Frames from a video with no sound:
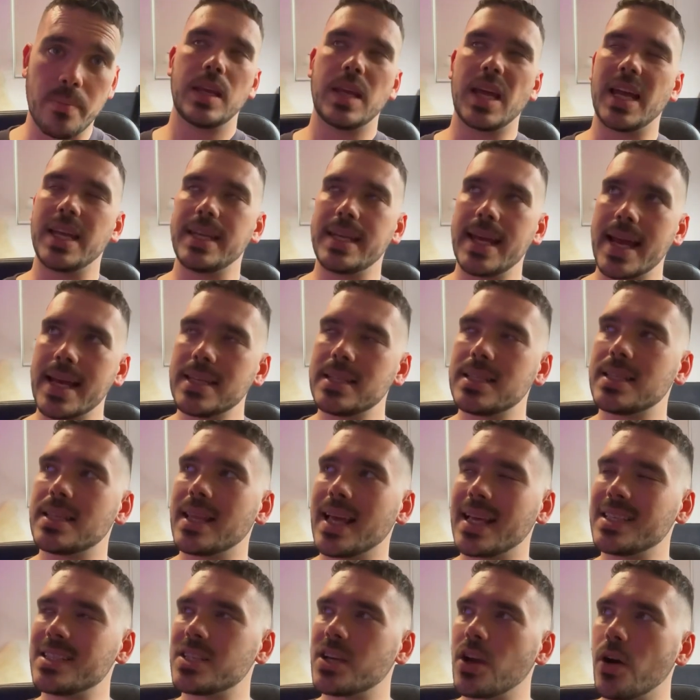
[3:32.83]
Now, yes,
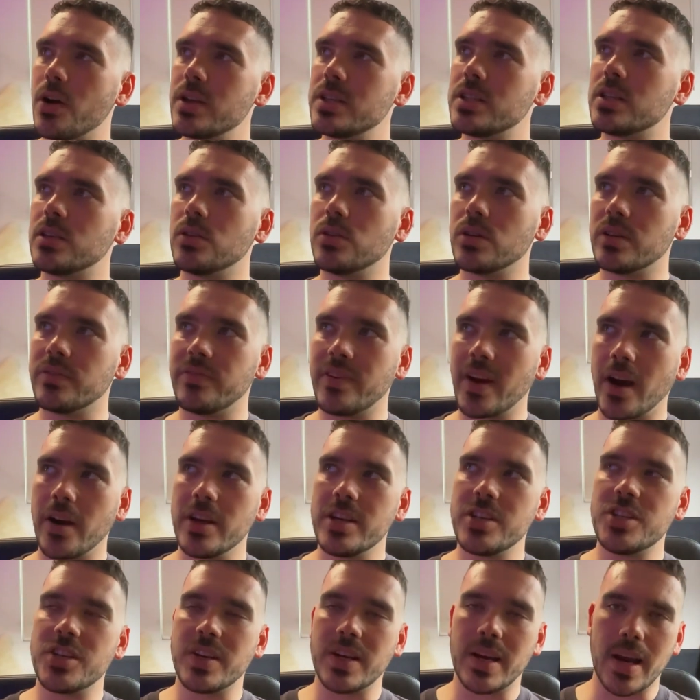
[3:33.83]
that's going to look very
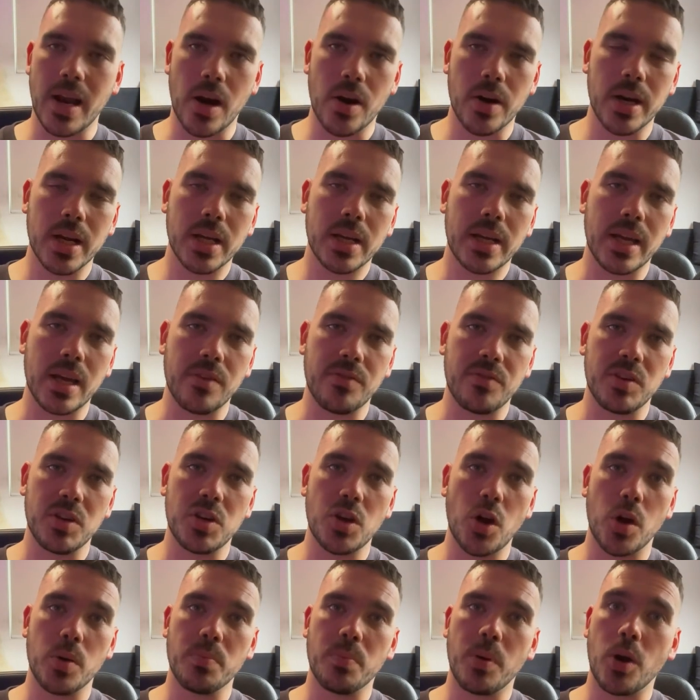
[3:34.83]
generic if you
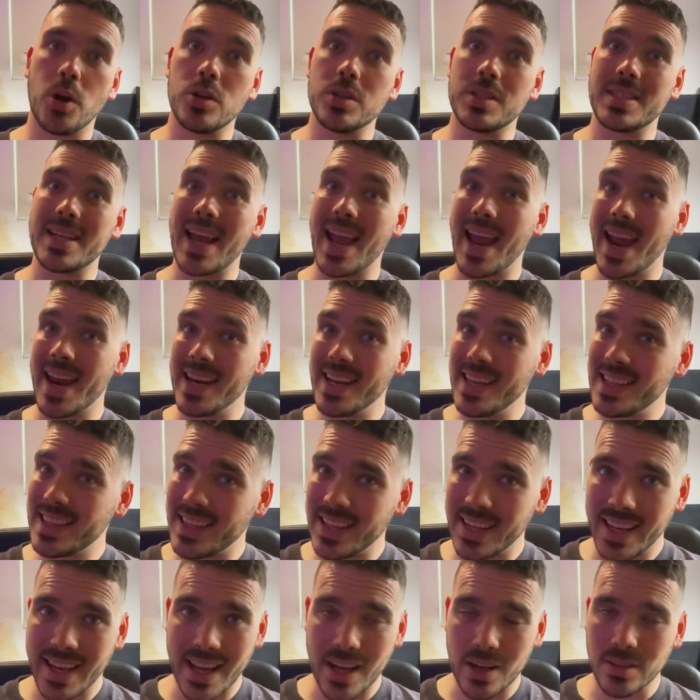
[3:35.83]
don't post
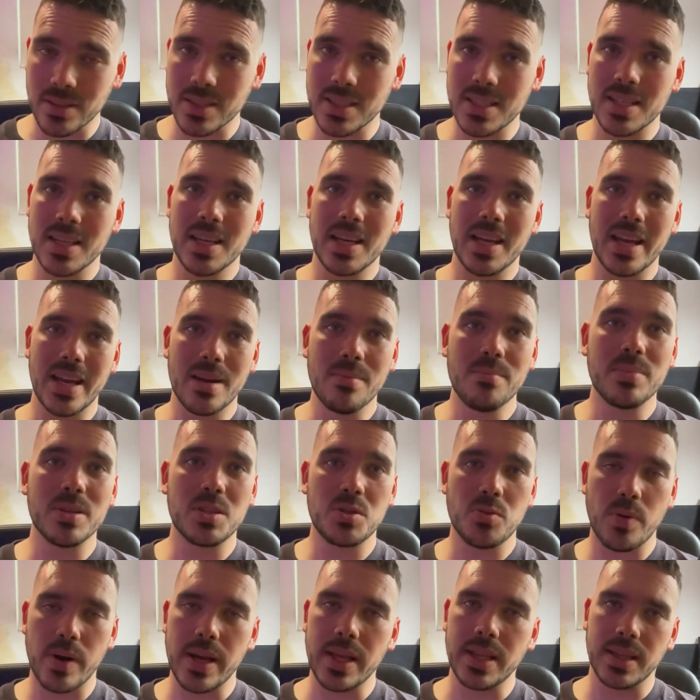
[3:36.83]
anything else in
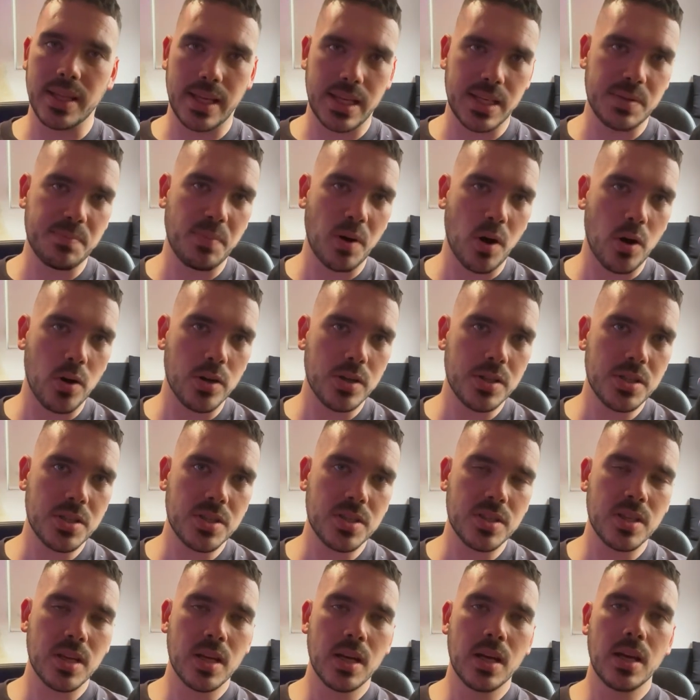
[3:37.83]
between these
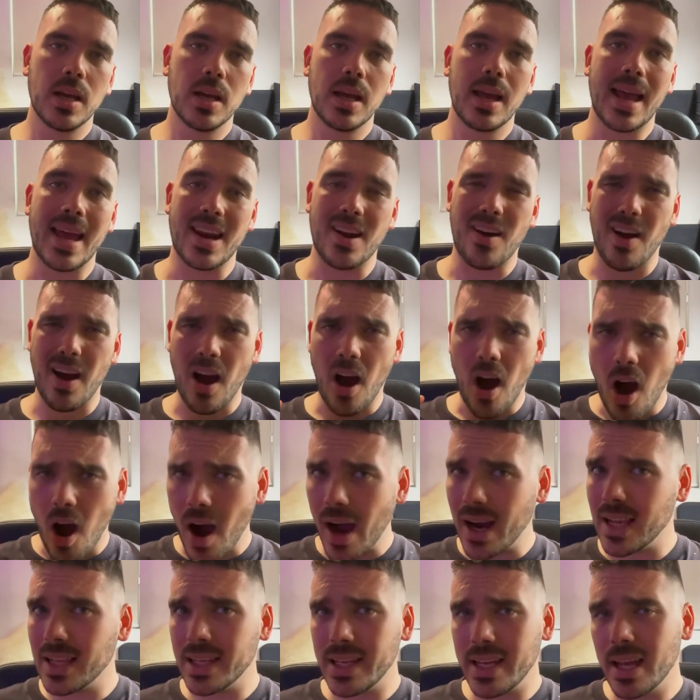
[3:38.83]
posts, and I
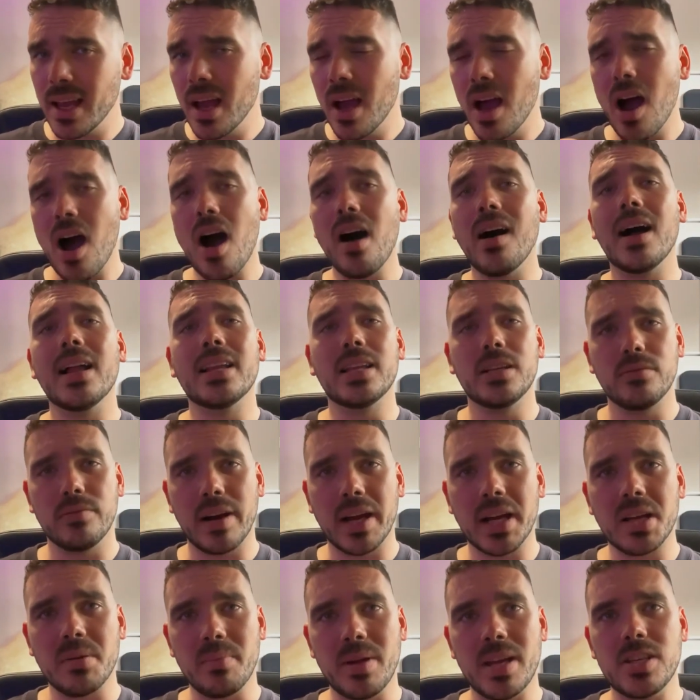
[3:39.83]
highly, highly
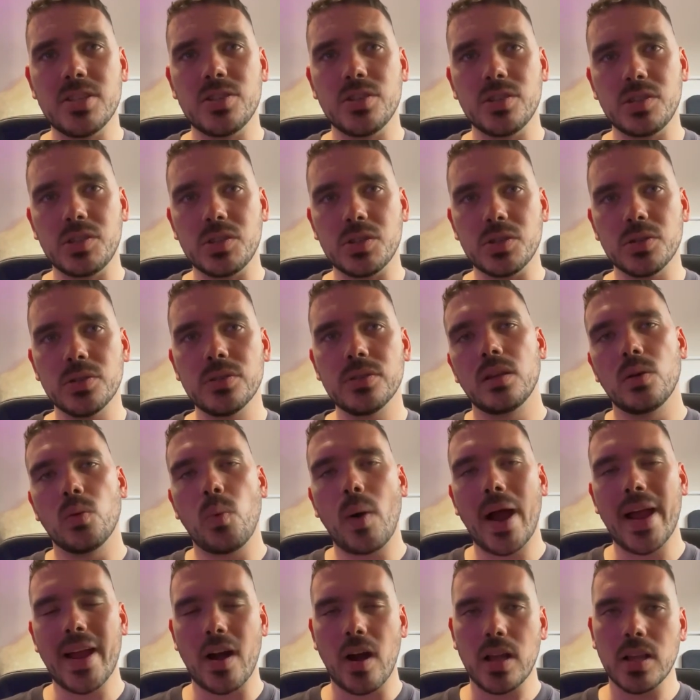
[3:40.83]
recommend you do. The
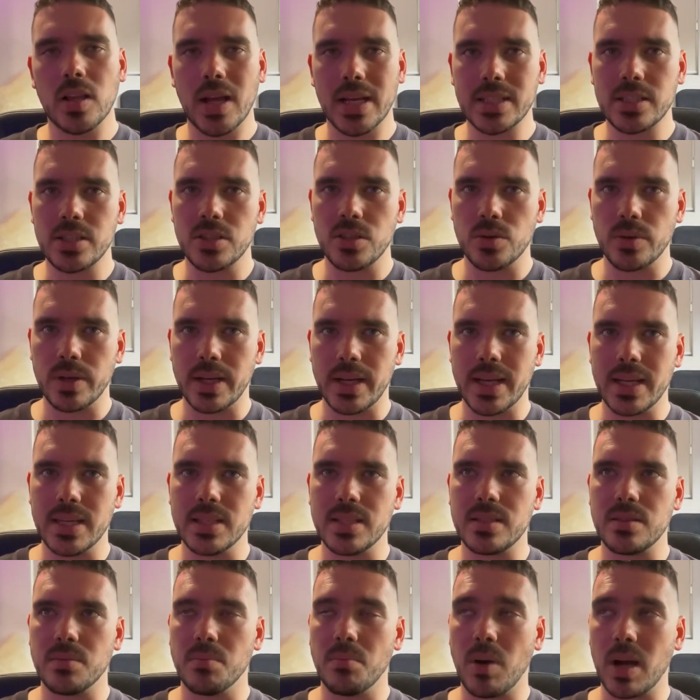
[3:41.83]
way I like to do it
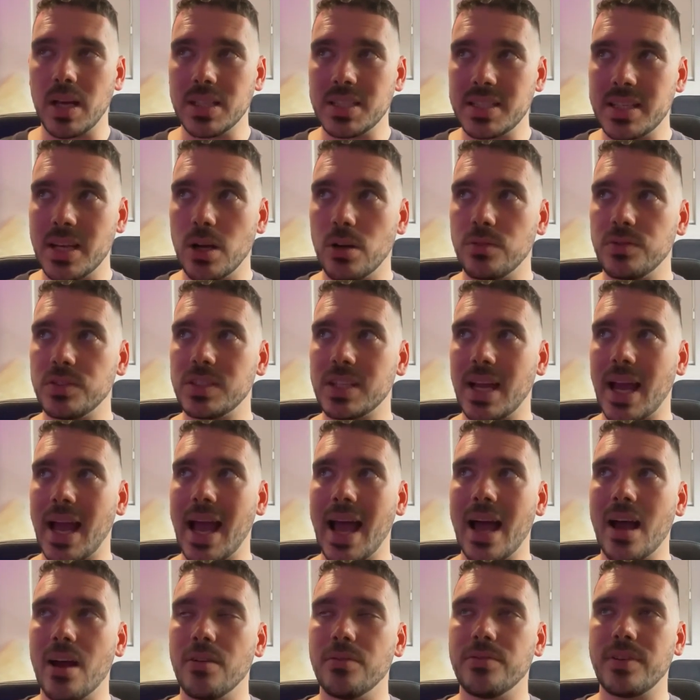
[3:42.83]
is myself to
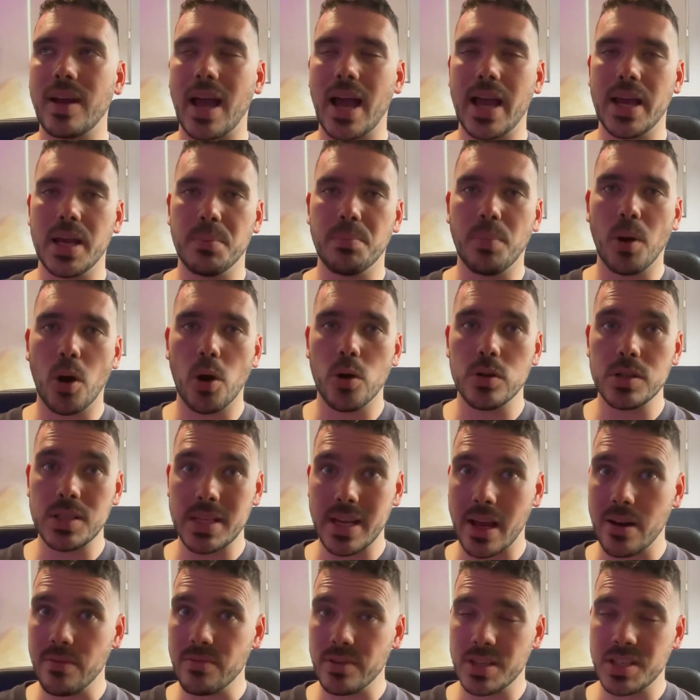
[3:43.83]
have a post
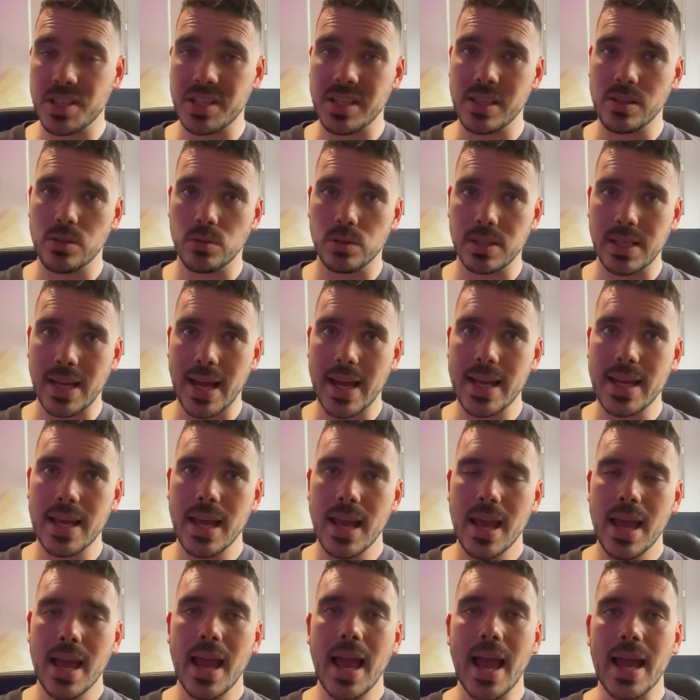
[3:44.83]
every single day
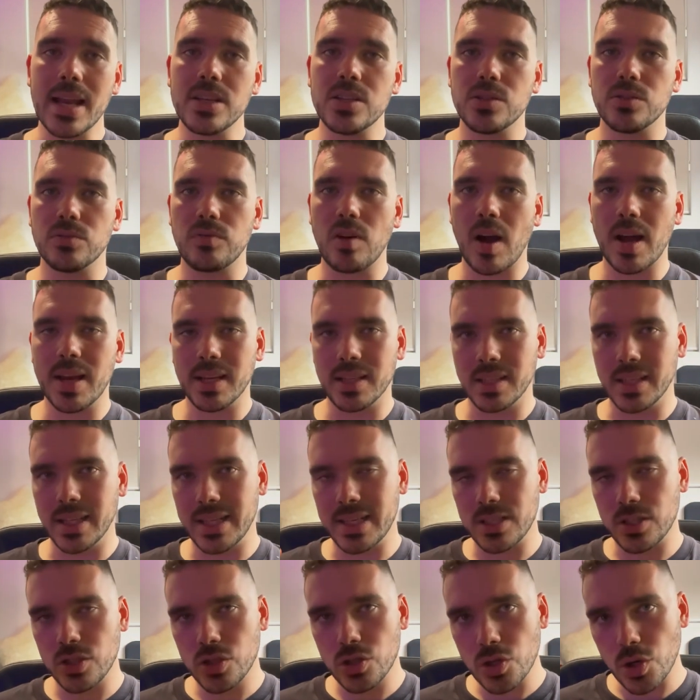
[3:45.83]
and to write at
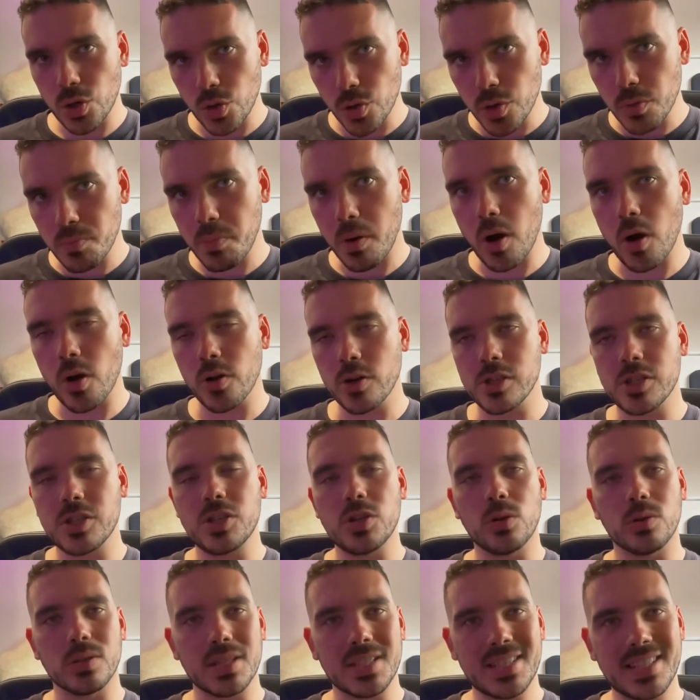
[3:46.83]
least two posts
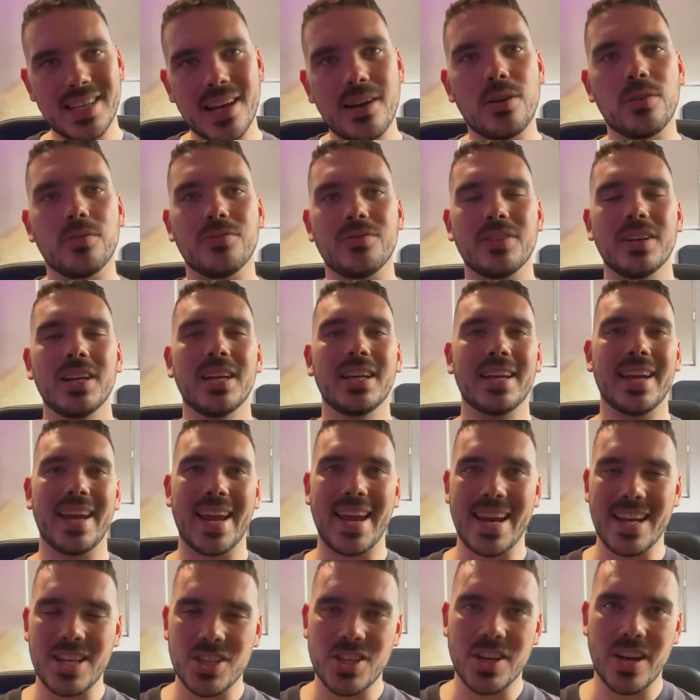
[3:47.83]
yourself
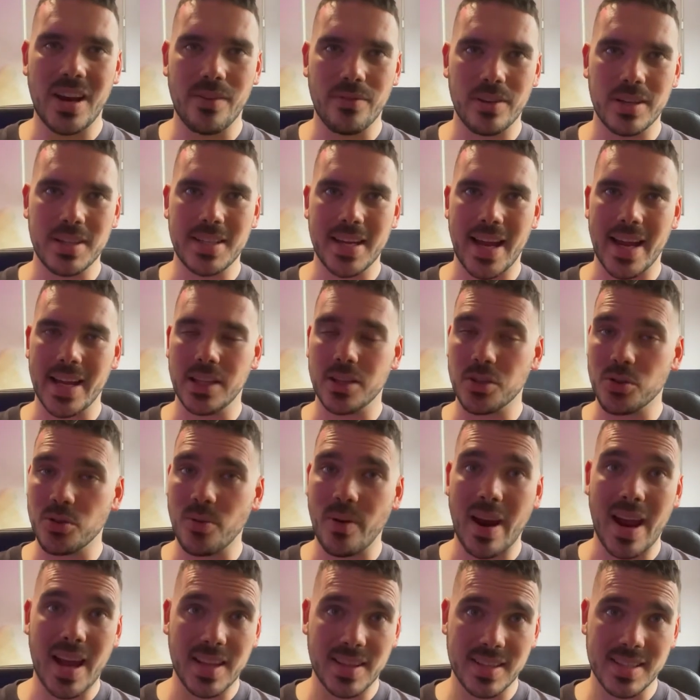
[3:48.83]
each and every day
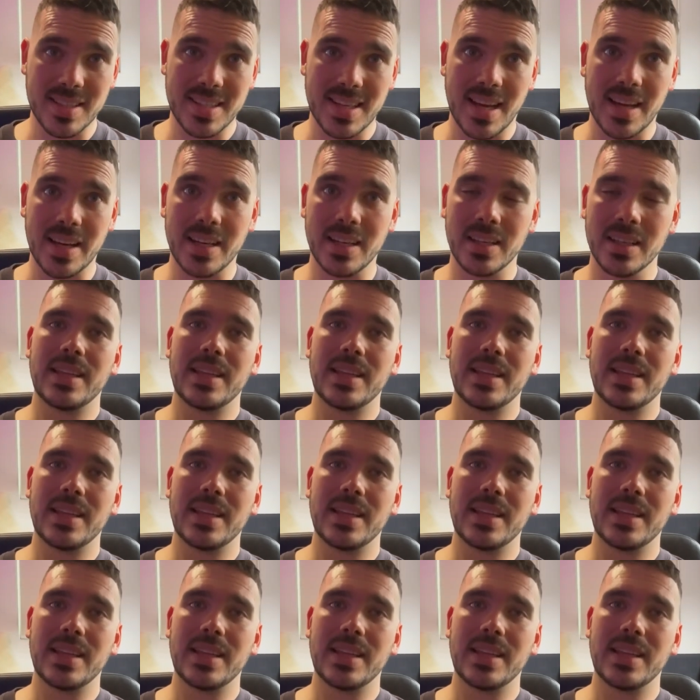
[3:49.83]
throughout the day.